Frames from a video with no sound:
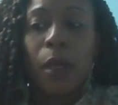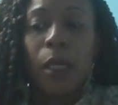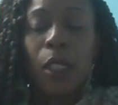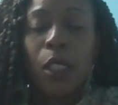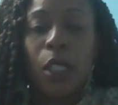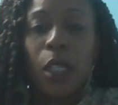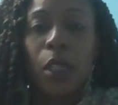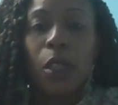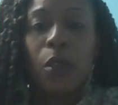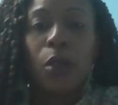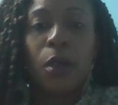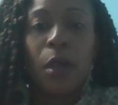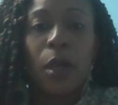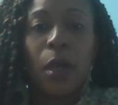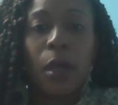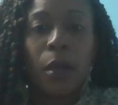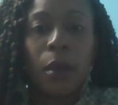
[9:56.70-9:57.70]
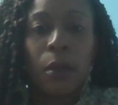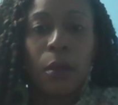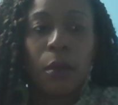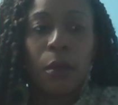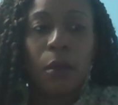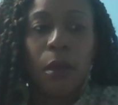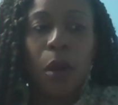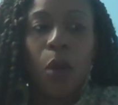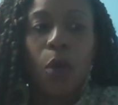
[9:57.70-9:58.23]
continue to
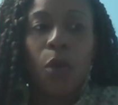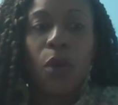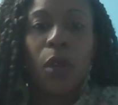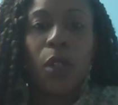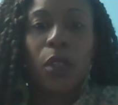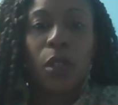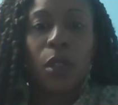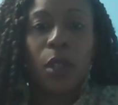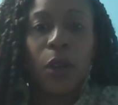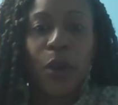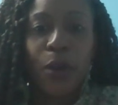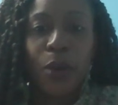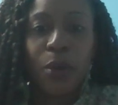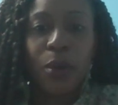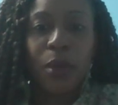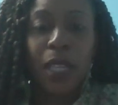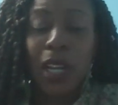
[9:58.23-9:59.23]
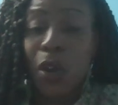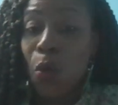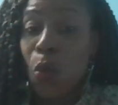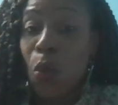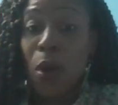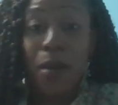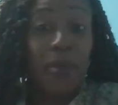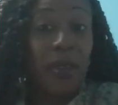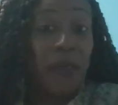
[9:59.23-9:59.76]
hold on to the hurt? They don't
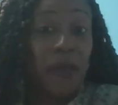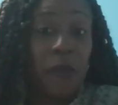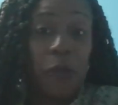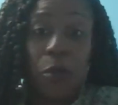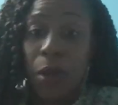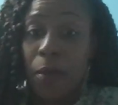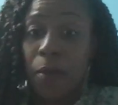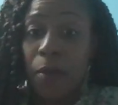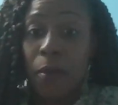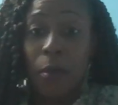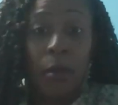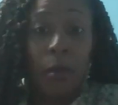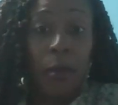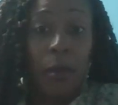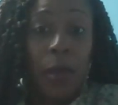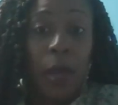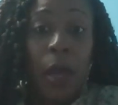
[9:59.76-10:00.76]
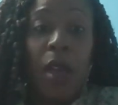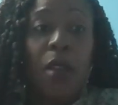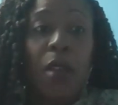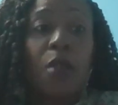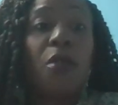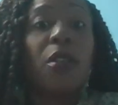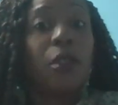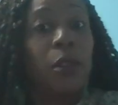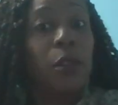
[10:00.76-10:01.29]
want to be free.
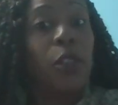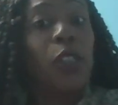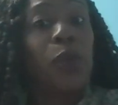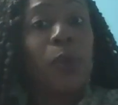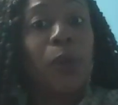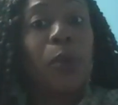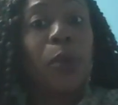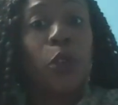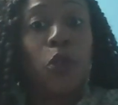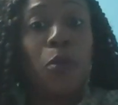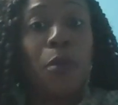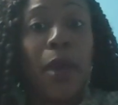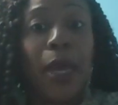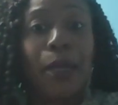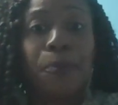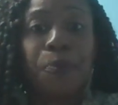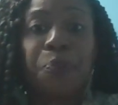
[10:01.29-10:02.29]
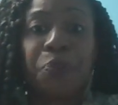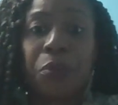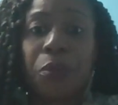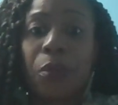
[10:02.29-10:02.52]
You know those people you met